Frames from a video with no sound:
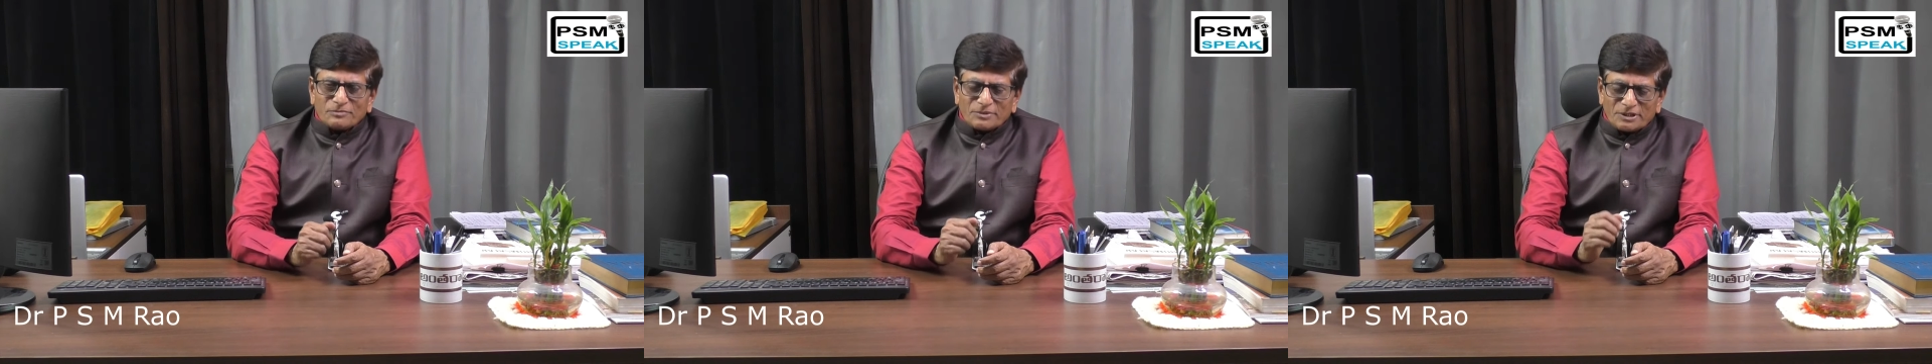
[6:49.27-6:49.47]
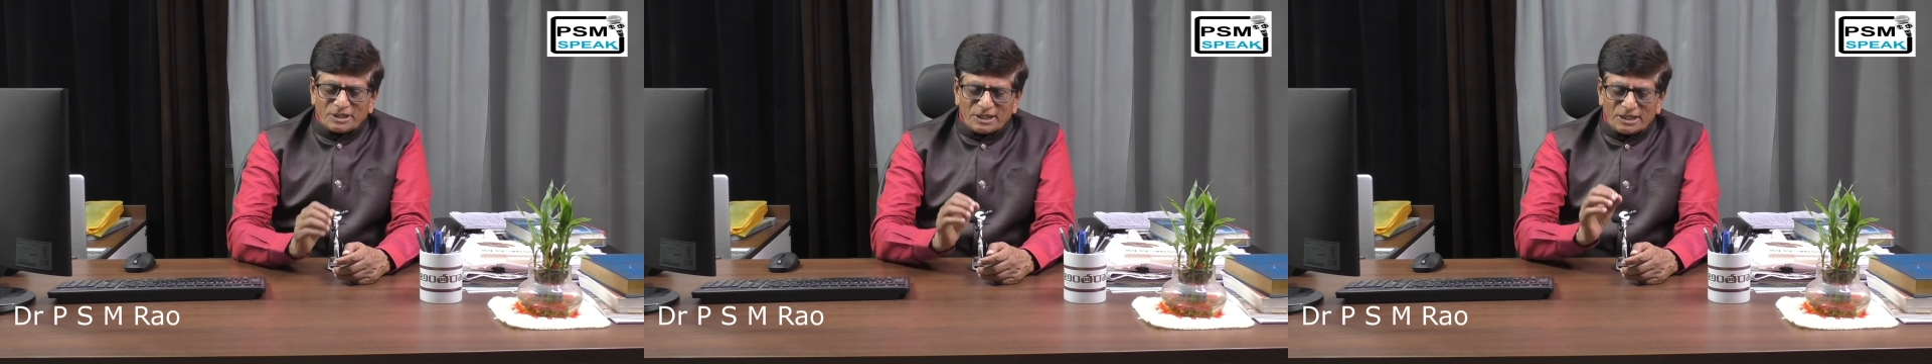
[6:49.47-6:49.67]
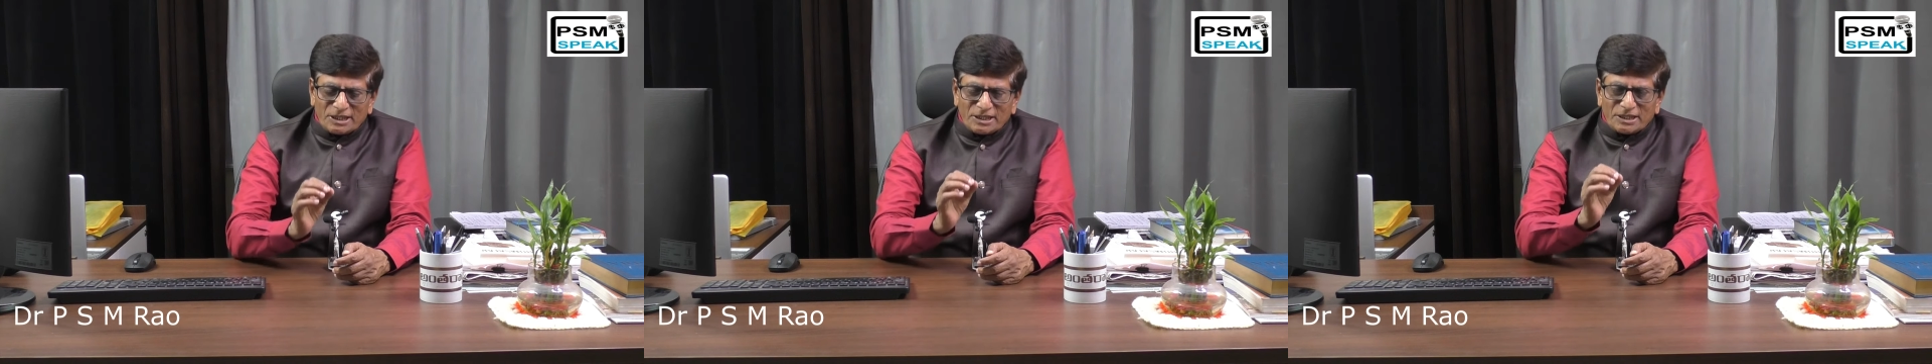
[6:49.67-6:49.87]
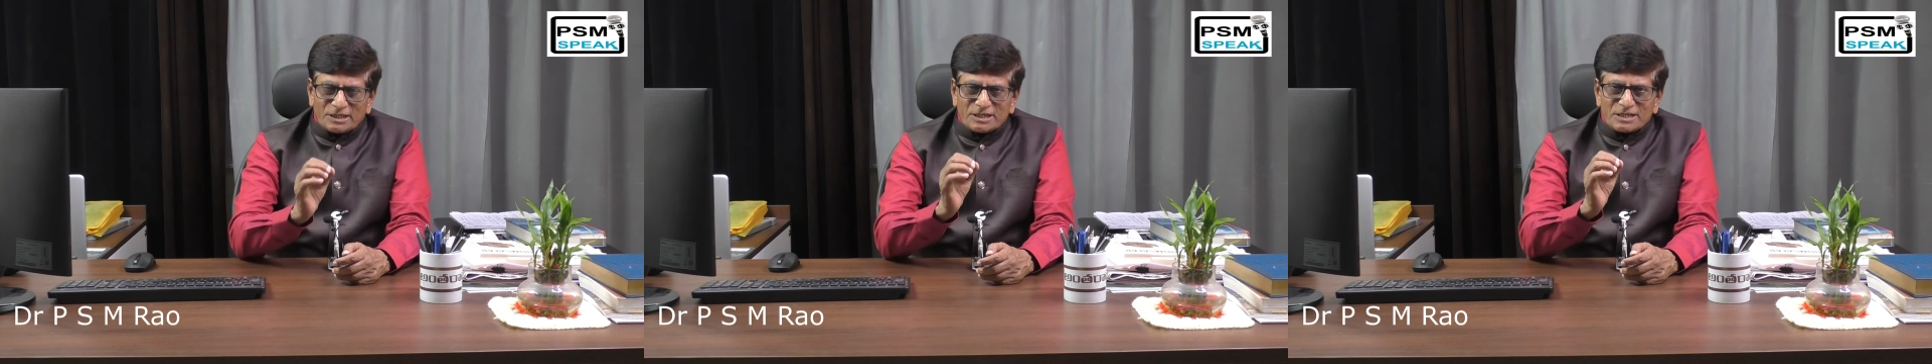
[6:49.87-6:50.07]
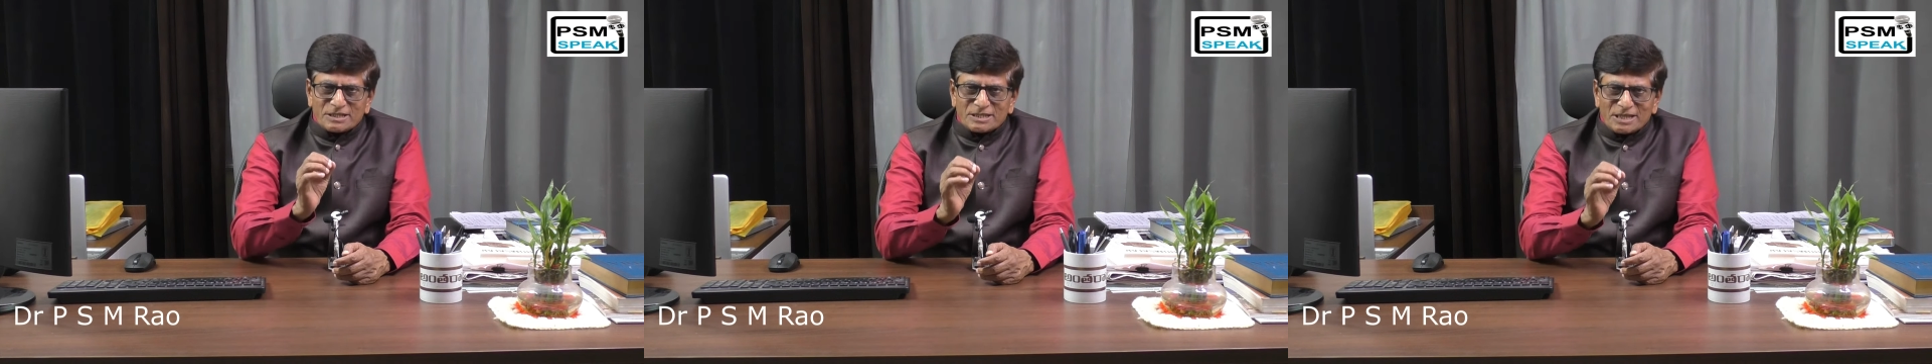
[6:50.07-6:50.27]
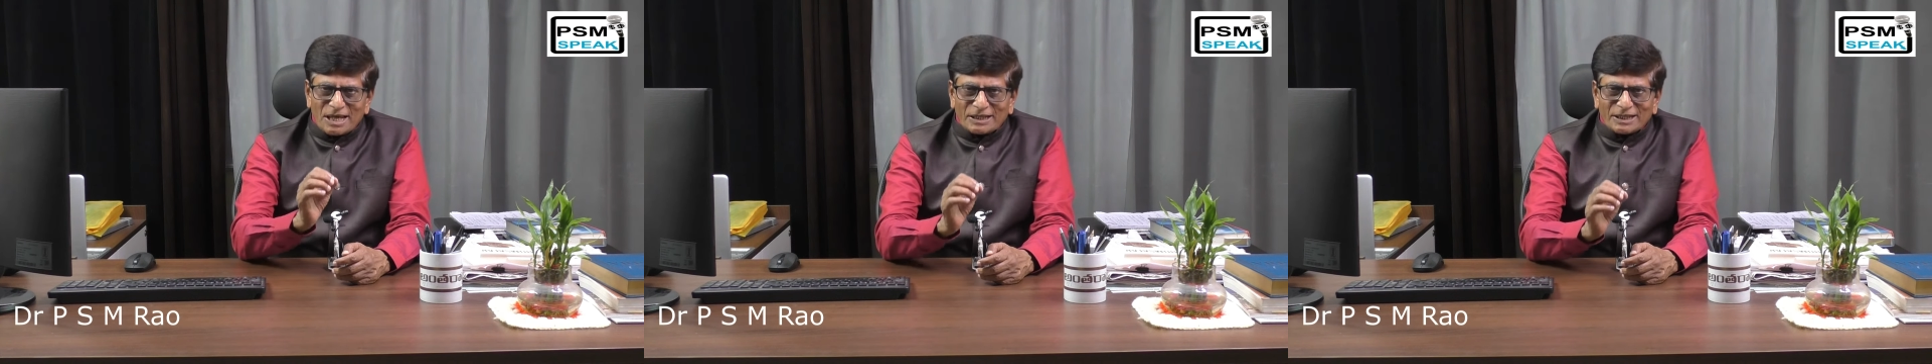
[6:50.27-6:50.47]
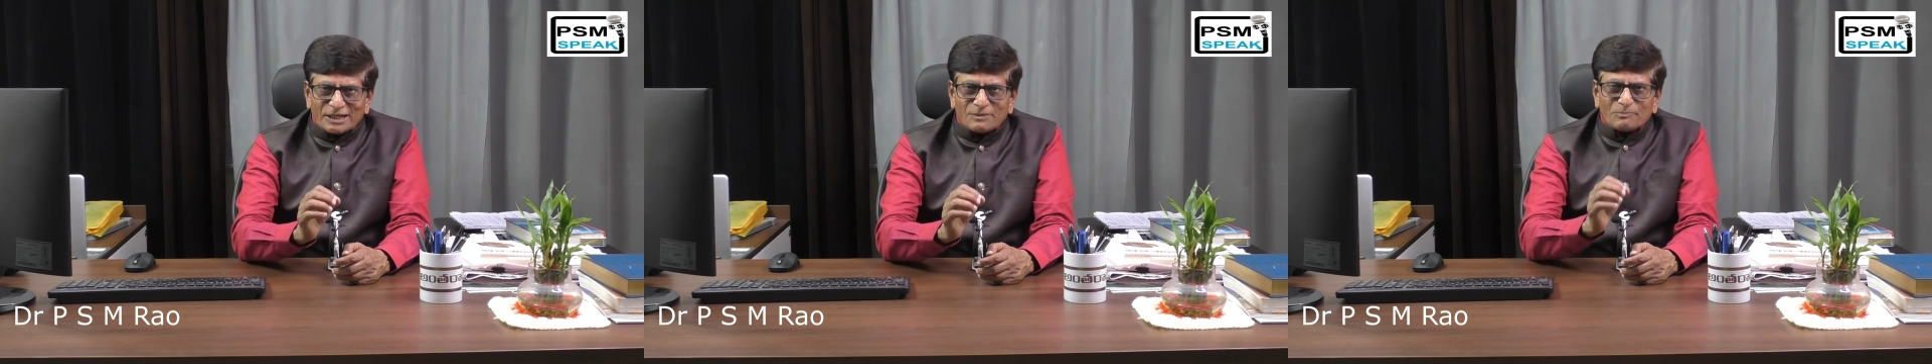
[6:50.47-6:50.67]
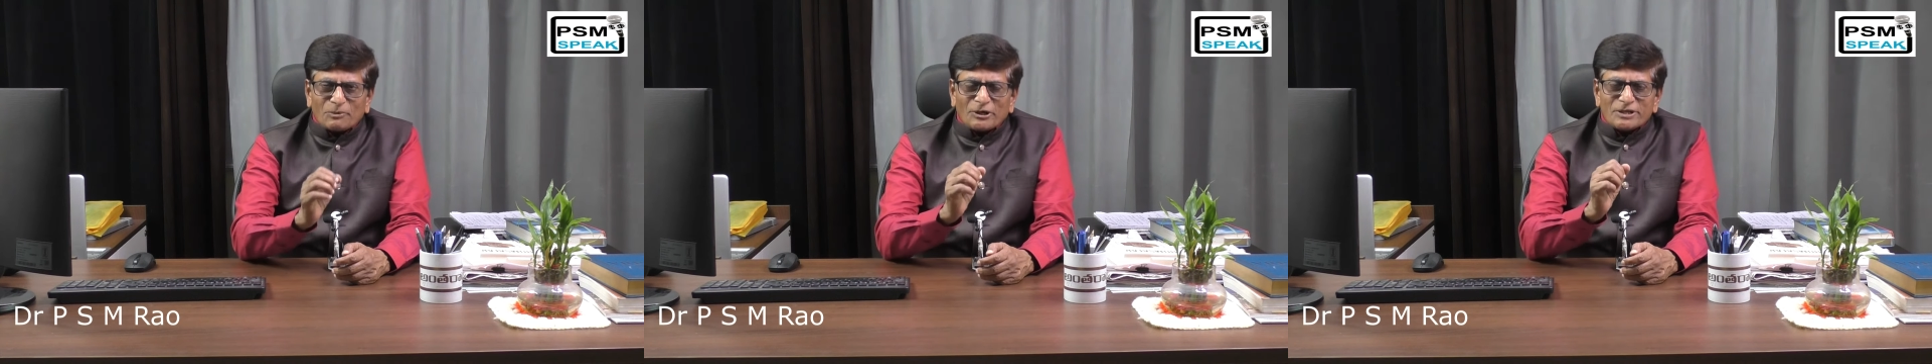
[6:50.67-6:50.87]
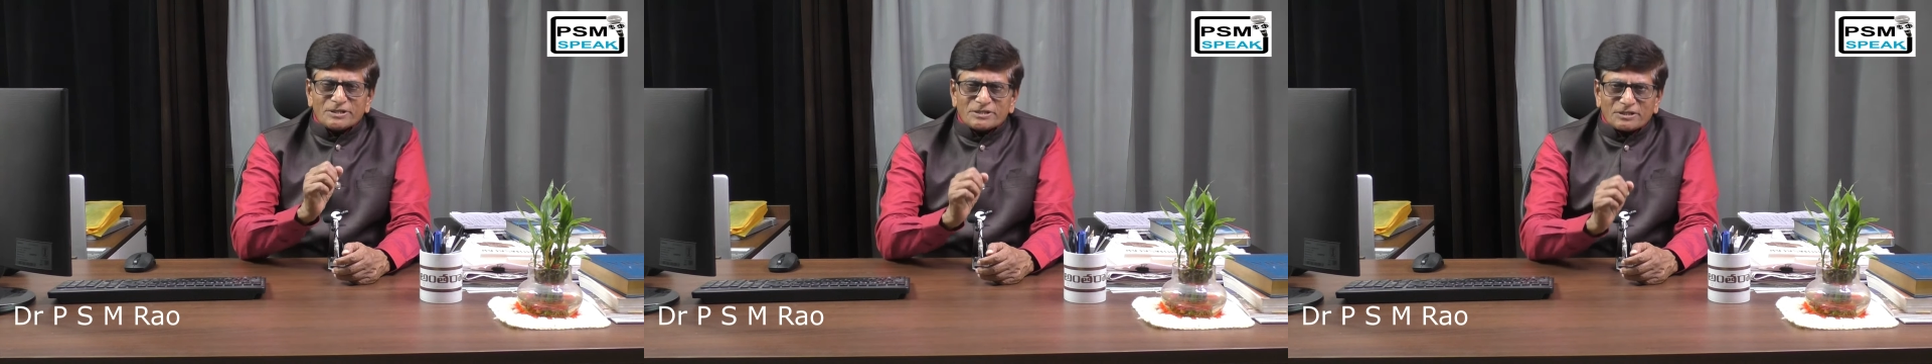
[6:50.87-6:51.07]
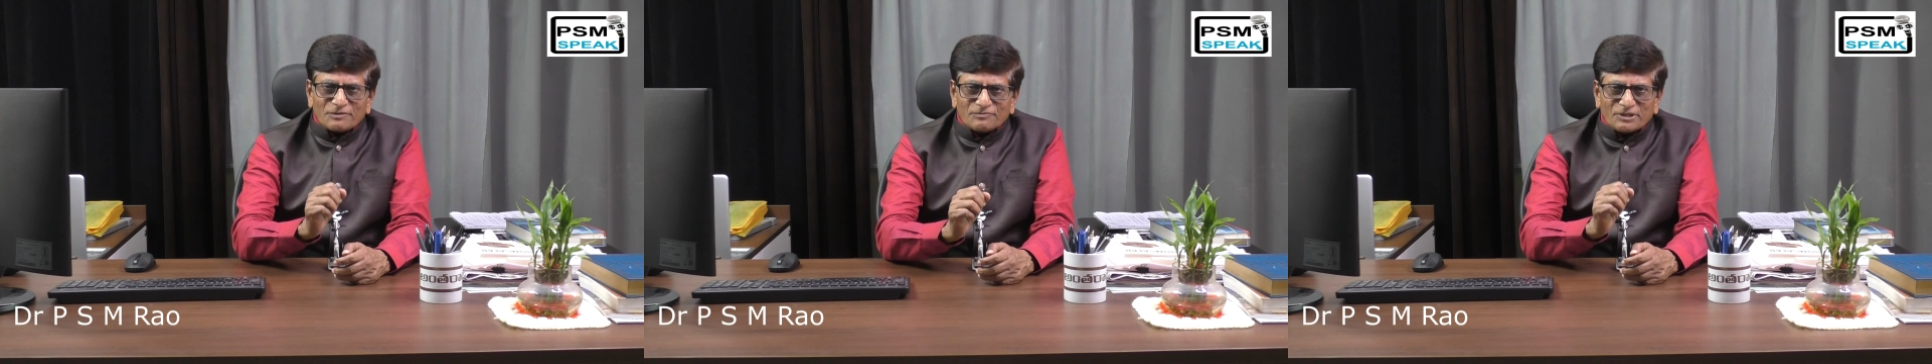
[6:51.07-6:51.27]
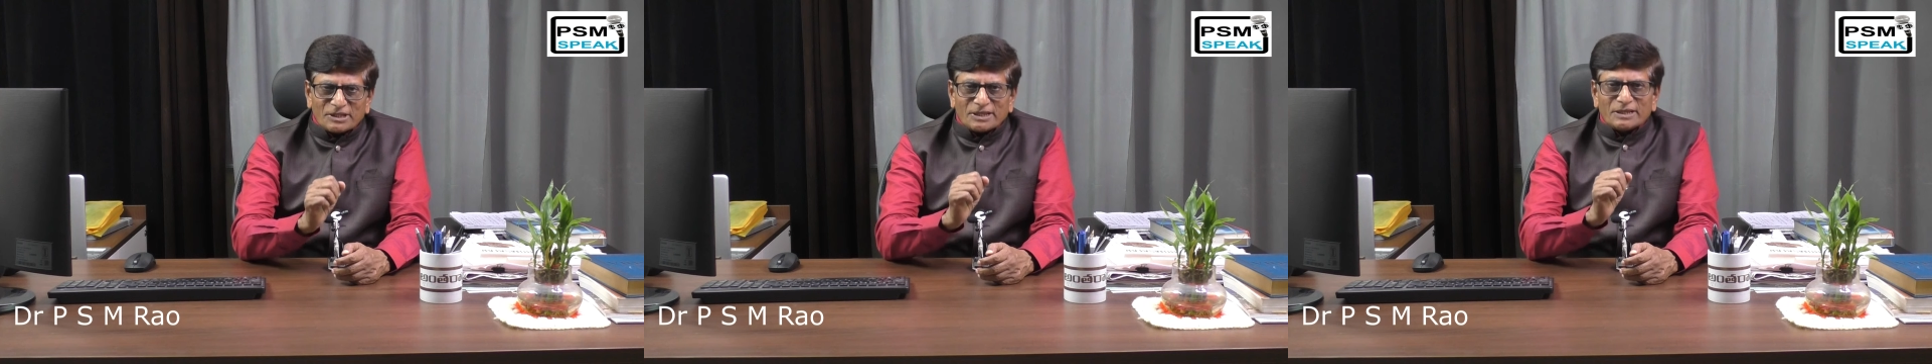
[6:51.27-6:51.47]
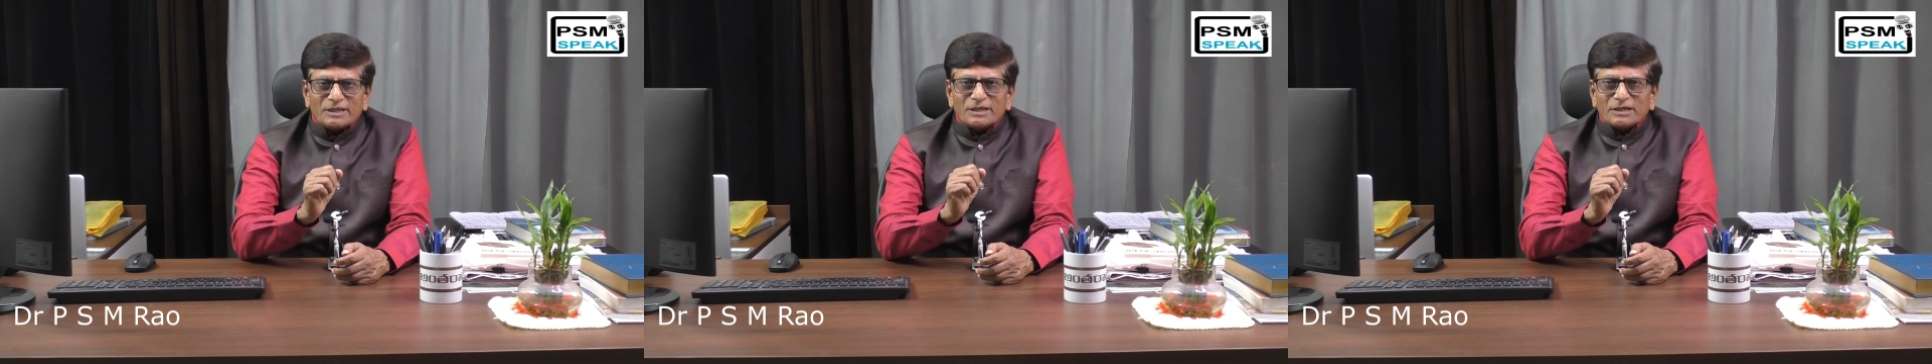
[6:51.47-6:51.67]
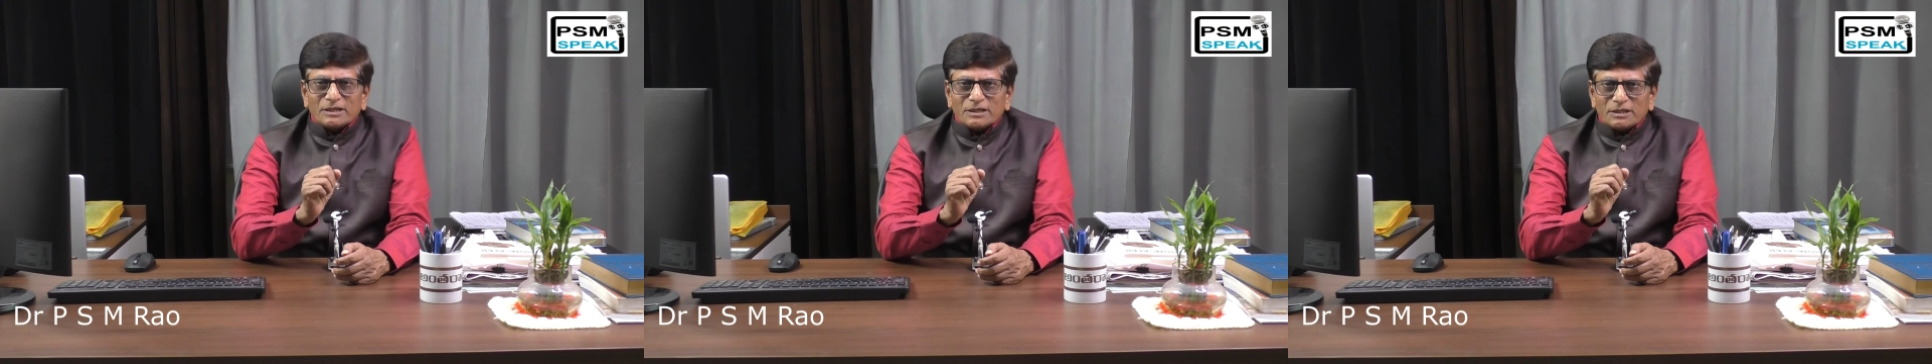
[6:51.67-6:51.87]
the salient points of the